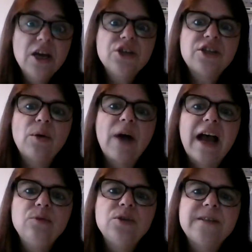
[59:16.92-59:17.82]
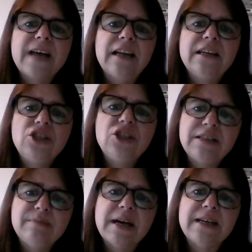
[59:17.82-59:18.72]
So how does that
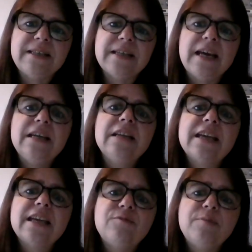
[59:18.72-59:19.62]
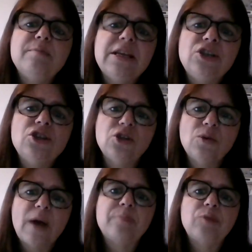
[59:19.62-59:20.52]
legitimise and give permission
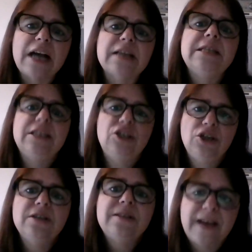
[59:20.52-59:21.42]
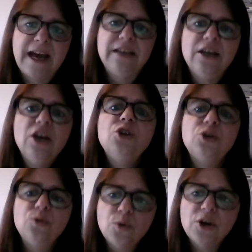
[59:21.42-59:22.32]
to our practitioners then
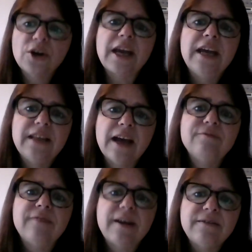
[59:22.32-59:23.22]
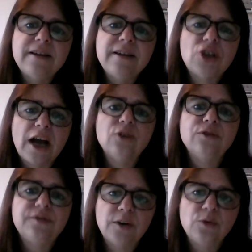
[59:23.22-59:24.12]
to work in that very
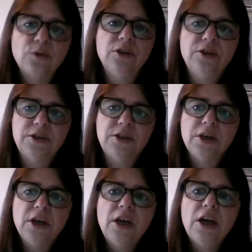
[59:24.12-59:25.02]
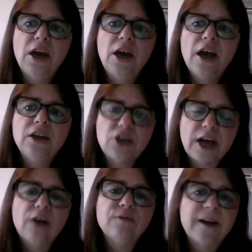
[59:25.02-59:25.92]
child-focused and
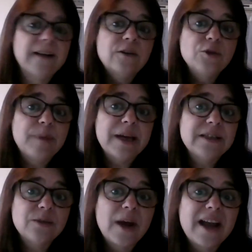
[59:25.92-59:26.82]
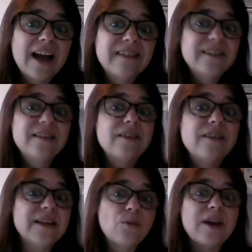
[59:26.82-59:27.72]
child values-based way? I think
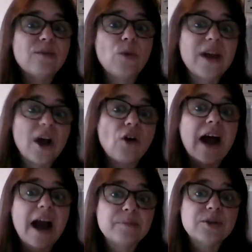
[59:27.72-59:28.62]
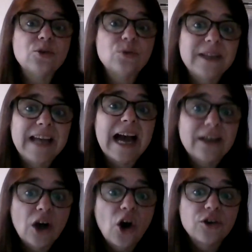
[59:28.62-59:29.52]
that we are absolutely at
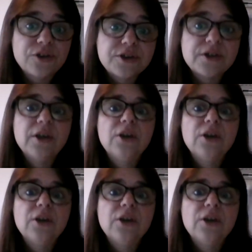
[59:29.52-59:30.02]
odds